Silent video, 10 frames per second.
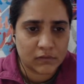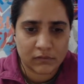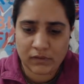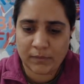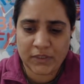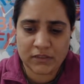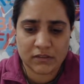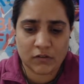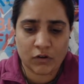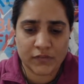let me
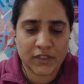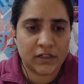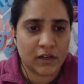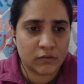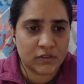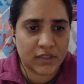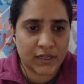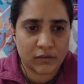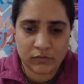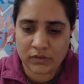just offset it
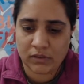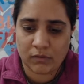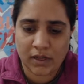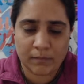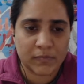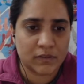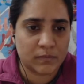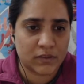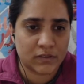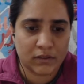outside to see what happens.
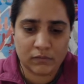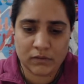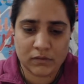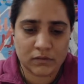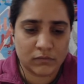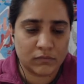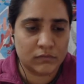Plus equals to,